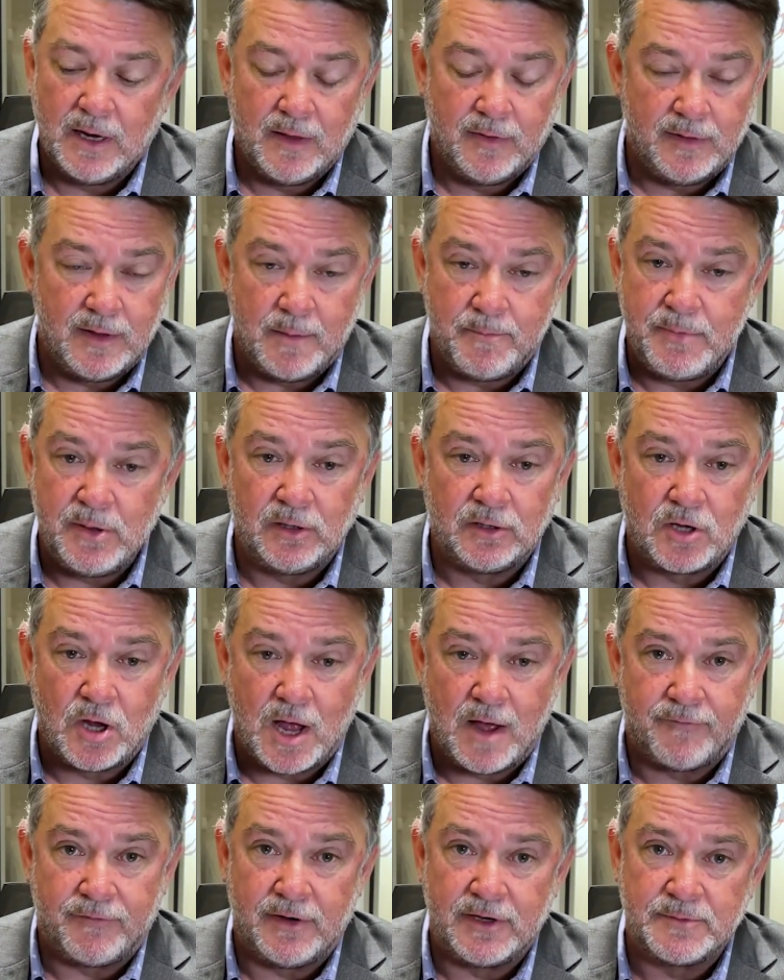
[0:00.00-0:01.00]
They build
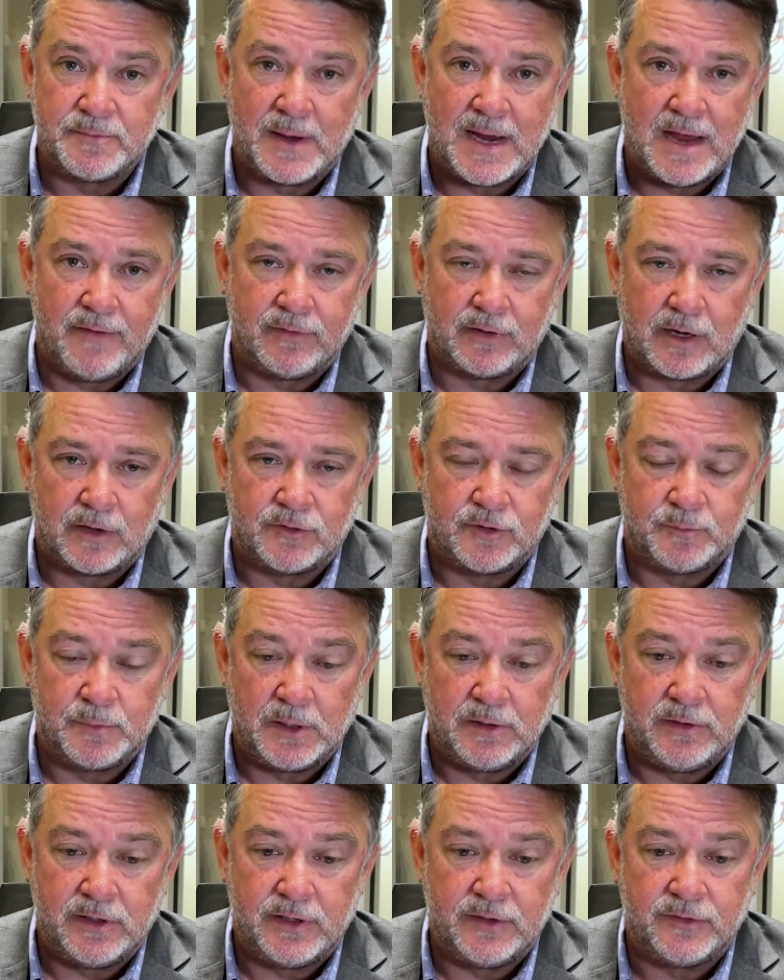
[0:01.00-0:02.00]
confidence by having
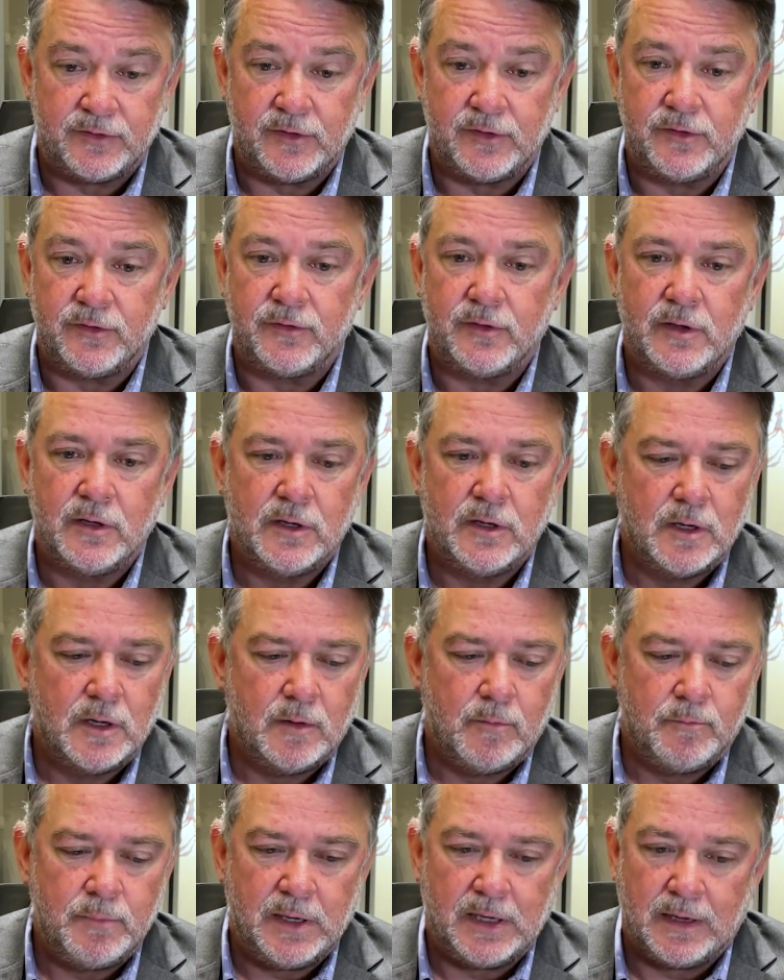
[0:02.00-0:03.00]
experiences,
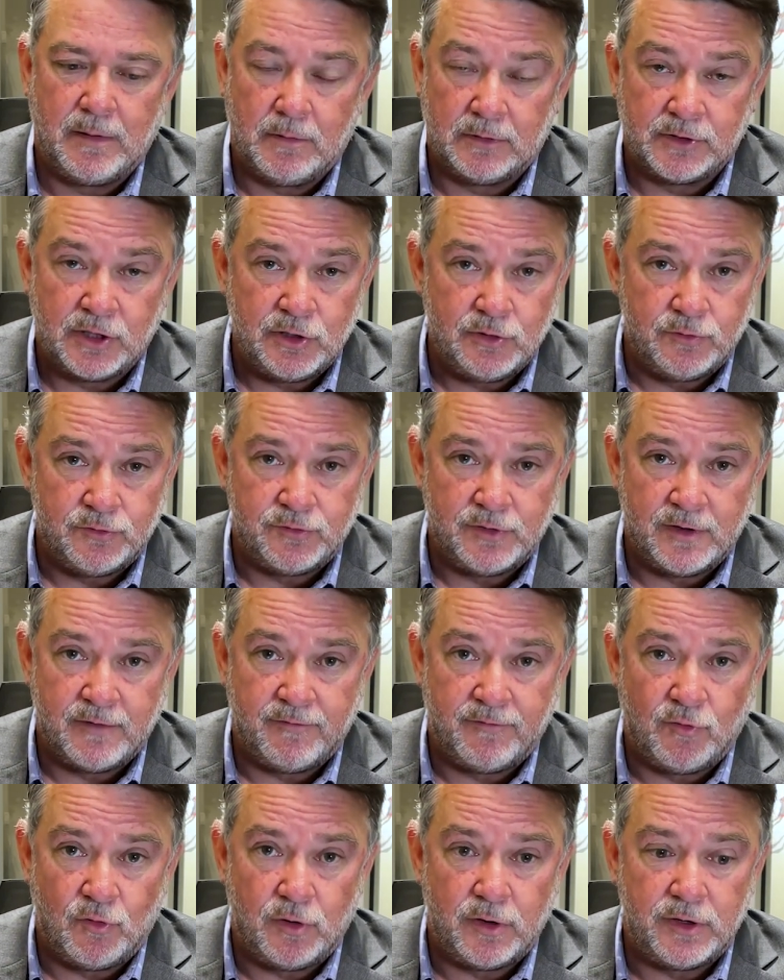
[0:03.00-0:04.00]
being able to use their
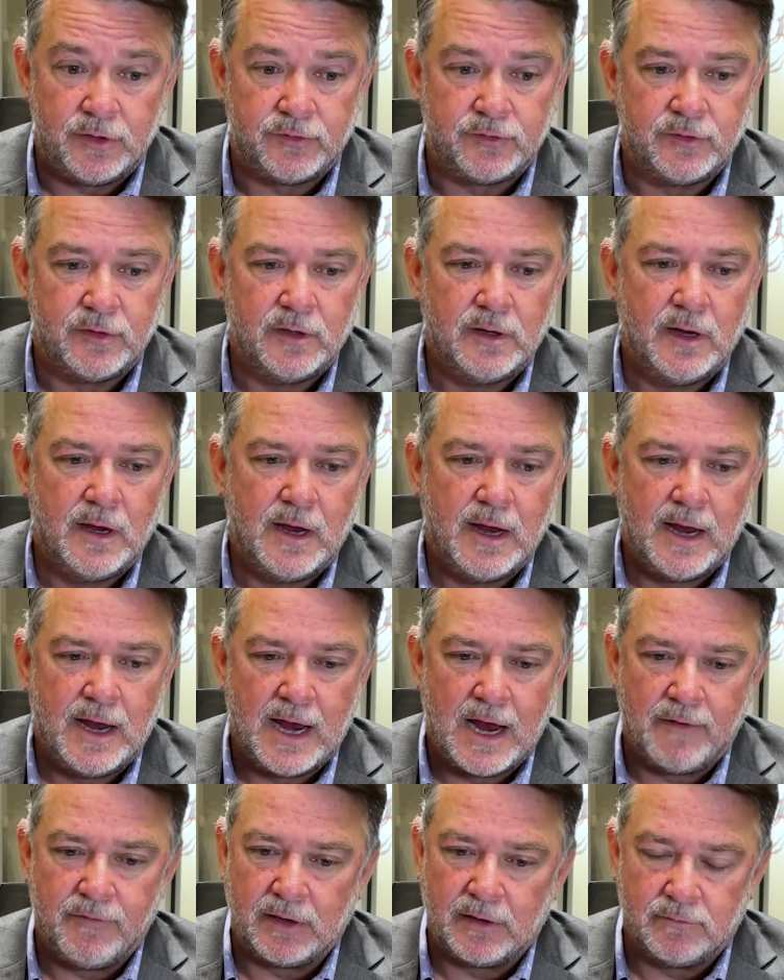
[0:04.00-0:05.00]
voice,
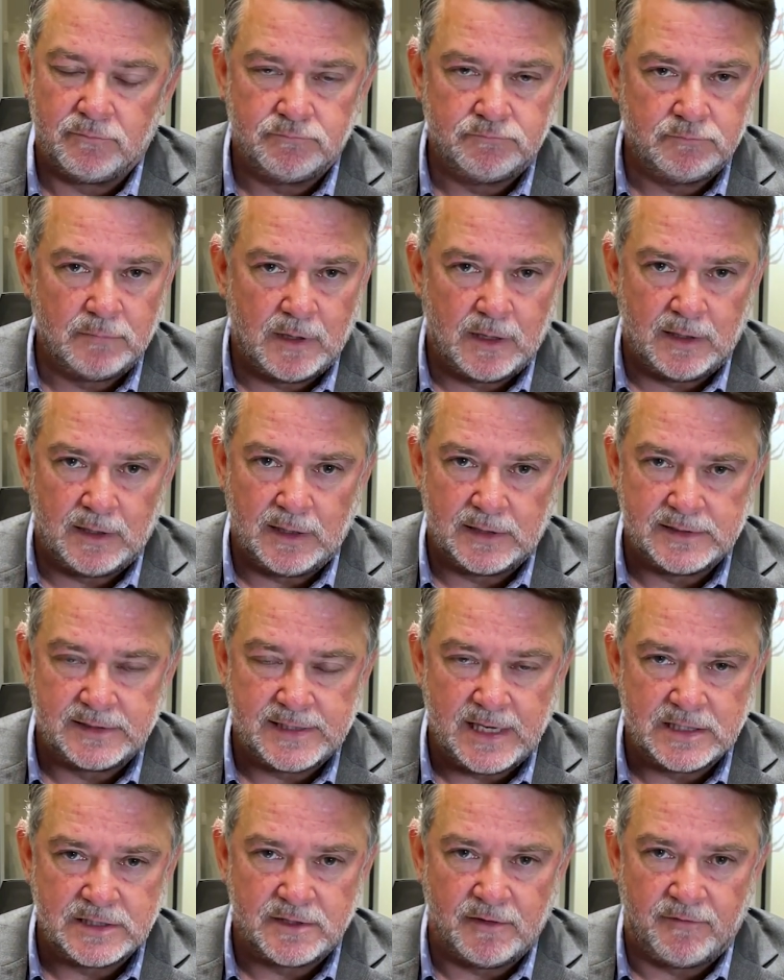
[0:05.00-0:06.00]
having a
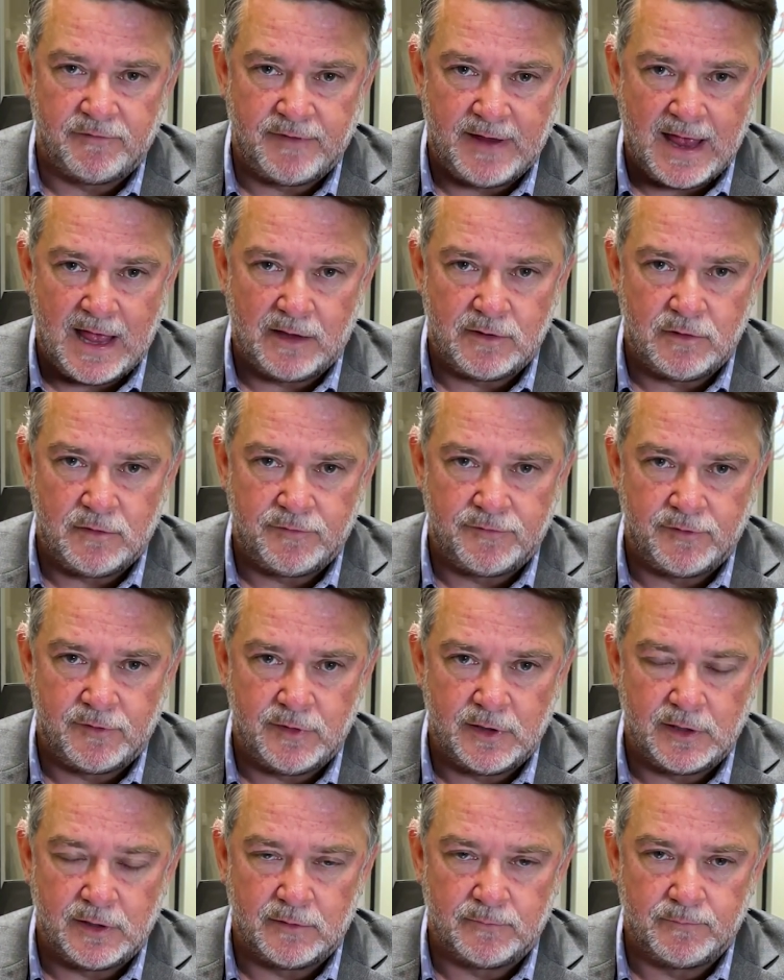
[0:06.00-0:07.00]
sense of value for
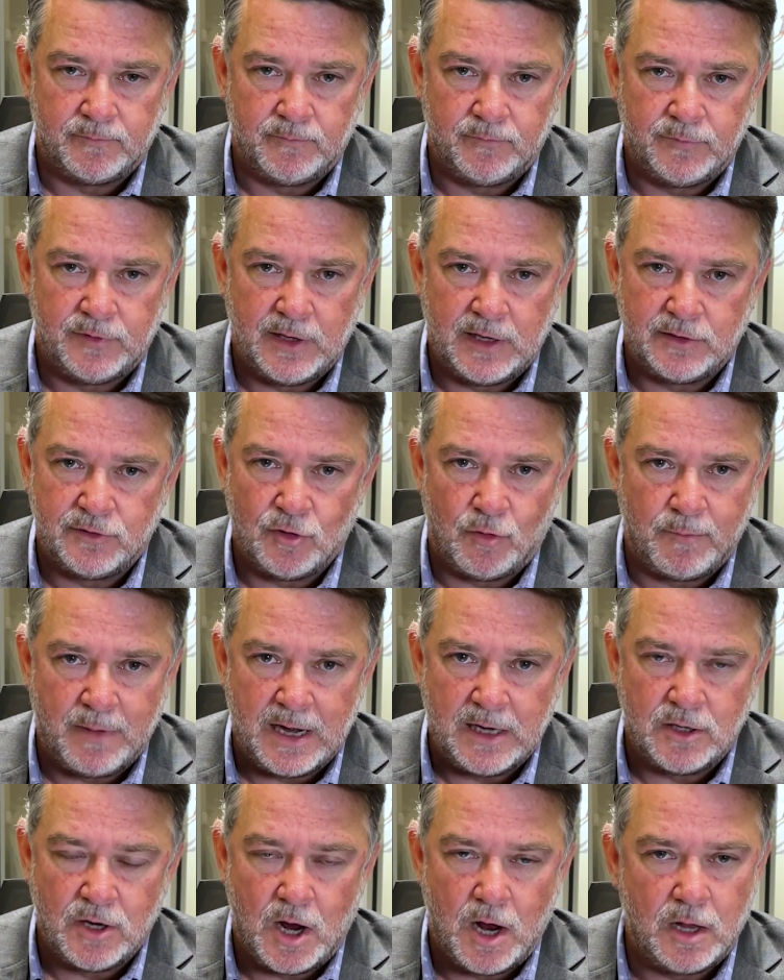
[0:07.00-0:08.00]
their
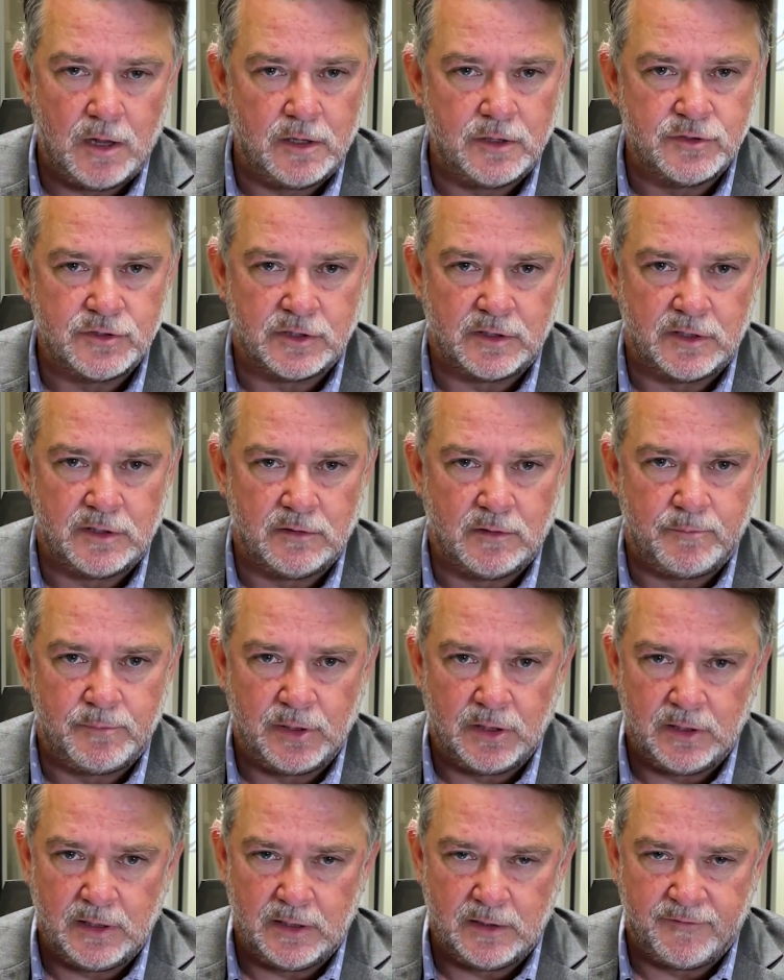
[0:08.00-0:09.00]
domain knowledge and their
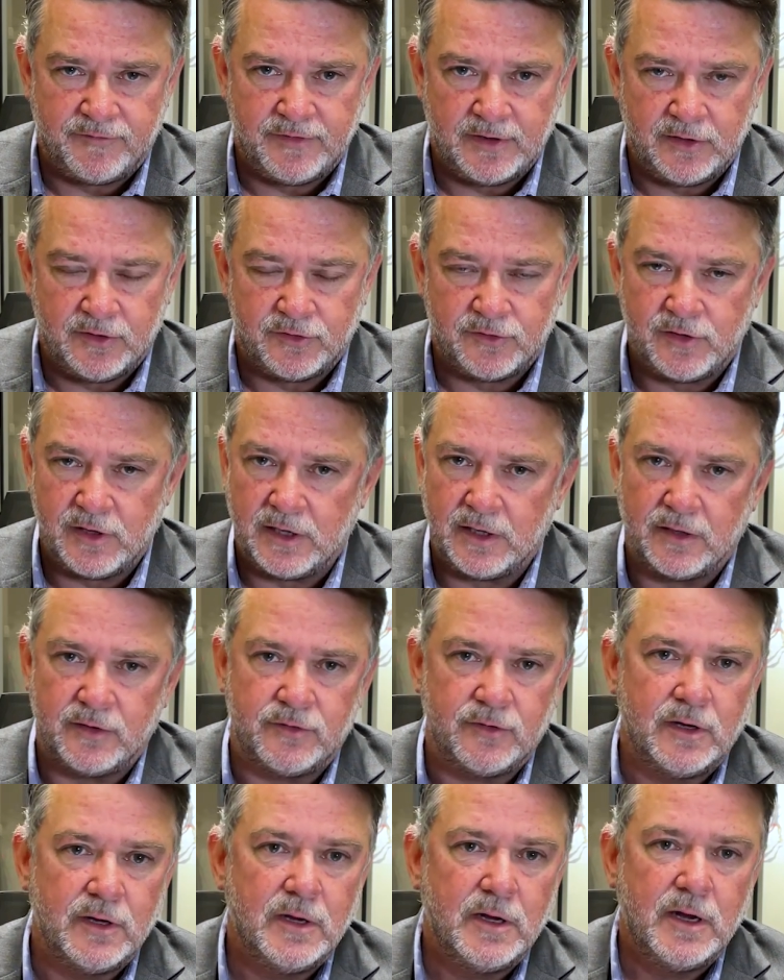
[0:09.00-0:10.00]
ability to finish things.